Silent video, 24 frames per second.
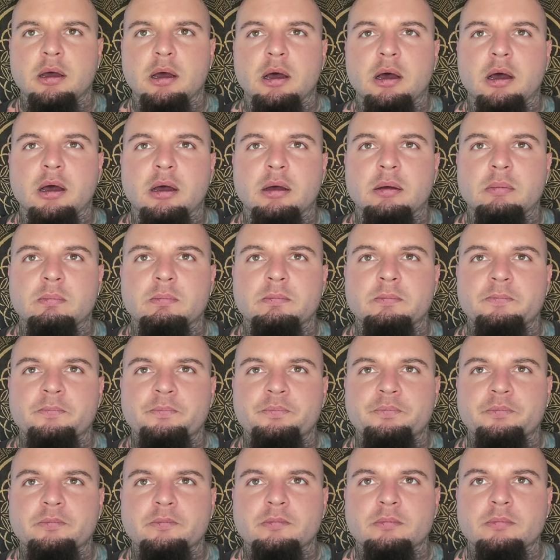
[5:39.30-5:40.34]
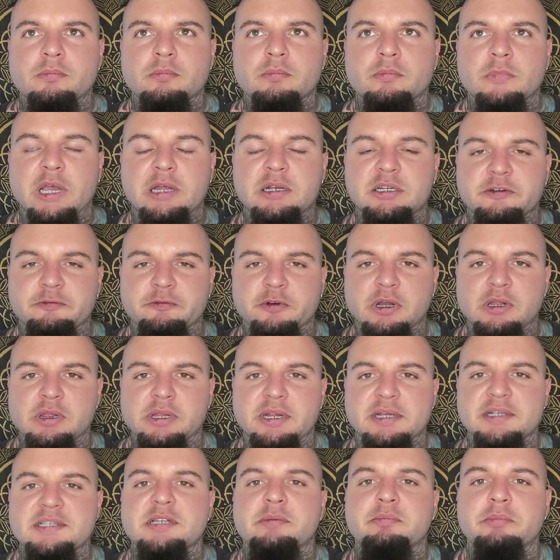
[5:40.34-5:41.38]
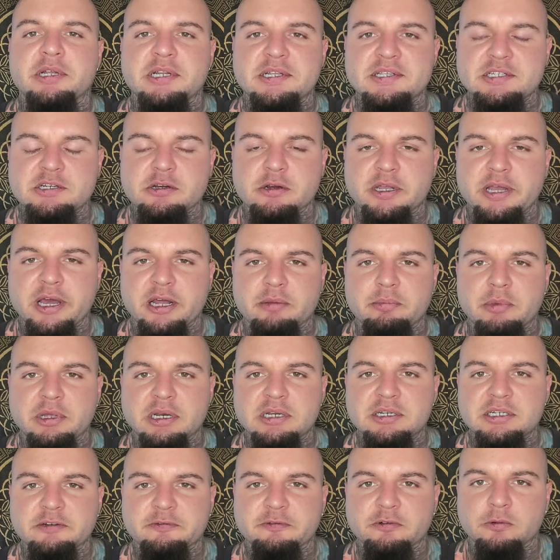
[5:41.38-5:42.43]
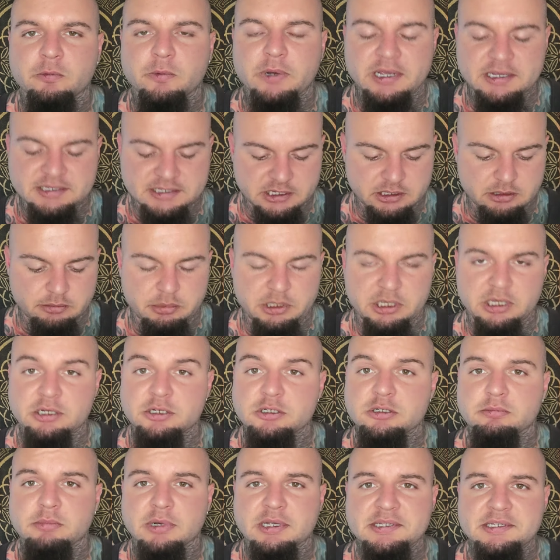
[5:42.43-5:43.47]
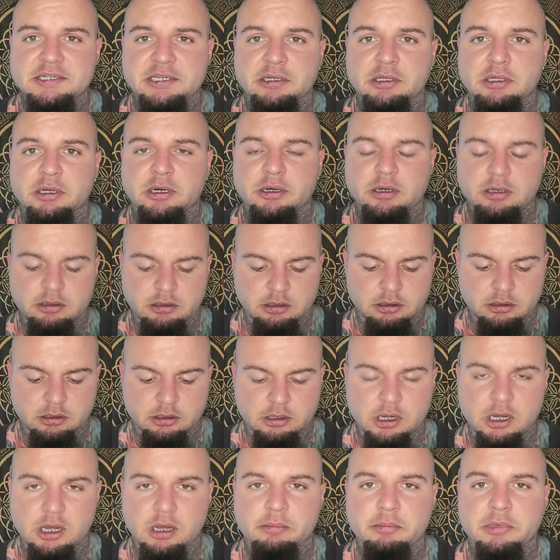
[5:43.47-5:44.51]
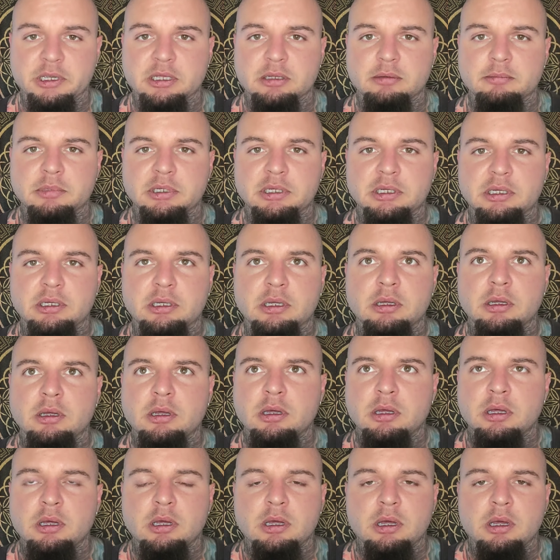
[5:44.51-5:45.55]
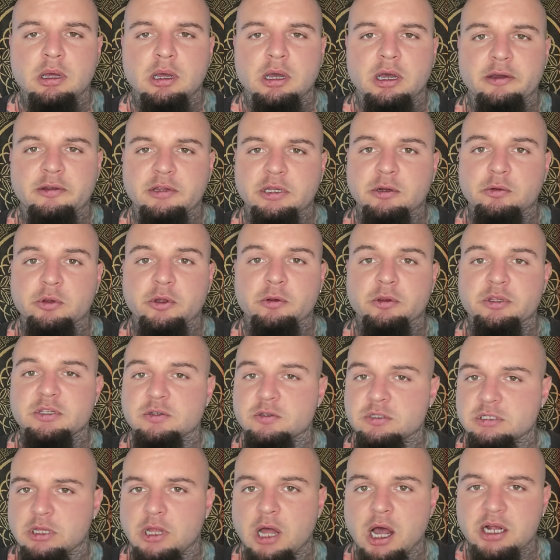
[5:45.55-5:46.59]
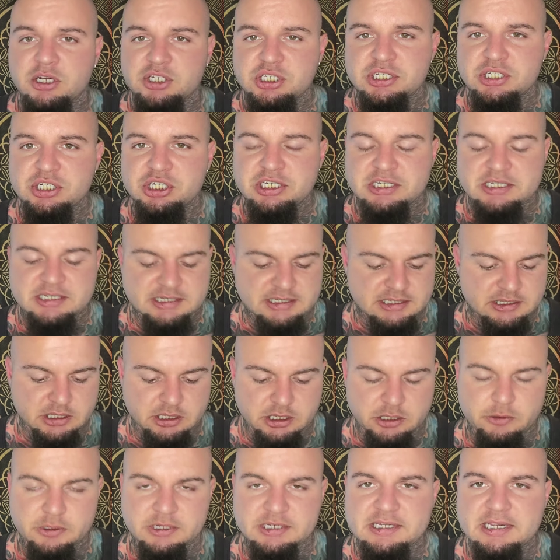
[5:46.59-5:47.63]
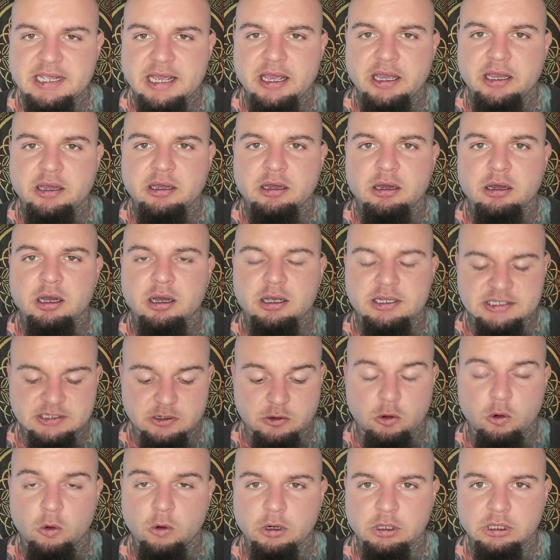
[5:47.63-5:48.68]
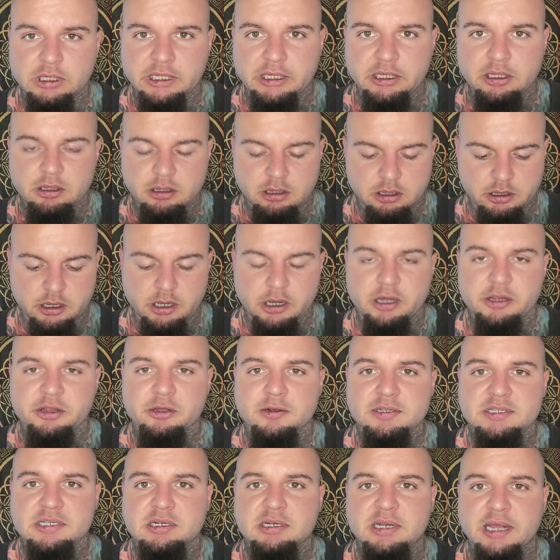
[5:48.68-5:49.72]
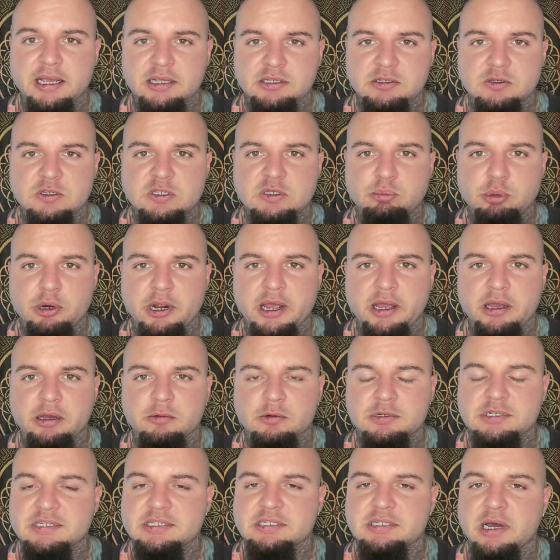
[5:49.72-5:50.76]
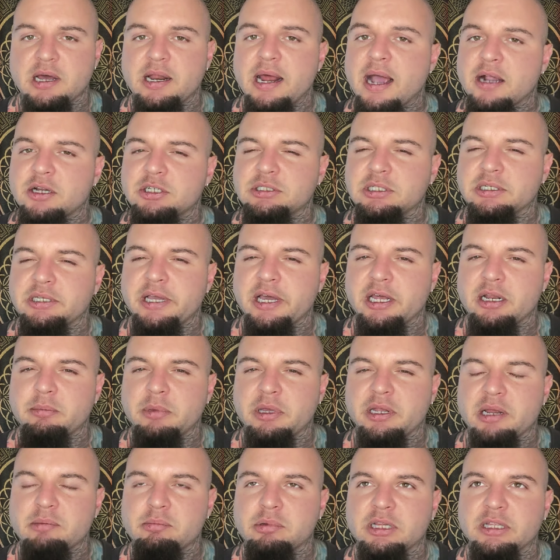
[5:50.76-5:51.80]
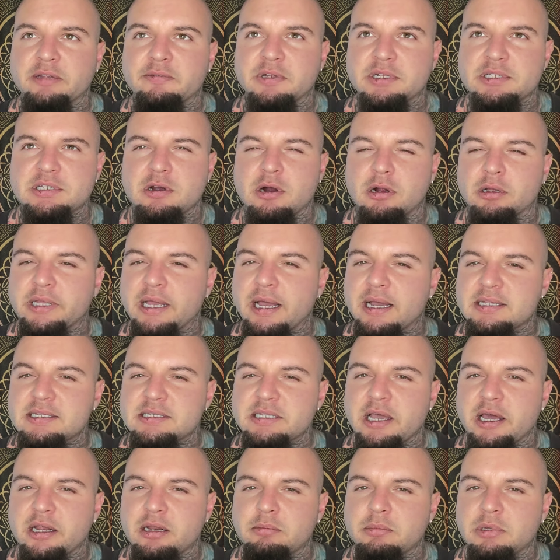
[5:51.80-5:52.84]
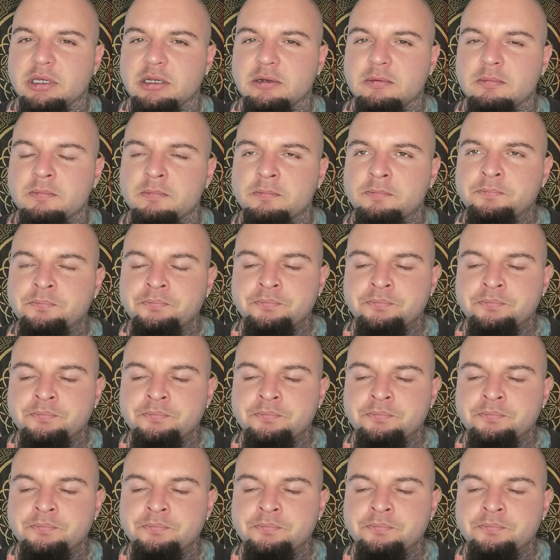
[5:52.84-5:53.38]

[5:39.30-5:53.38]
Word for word: Um, and different clinics administer ketamine in different ways. It can be intramuscular. Um, it can be, uh, you know, there, there's lozenges that you can take, uh, so orally. Uh, there's a nasal spray, which is not actually ketamine. I believe it's called S-ketamine.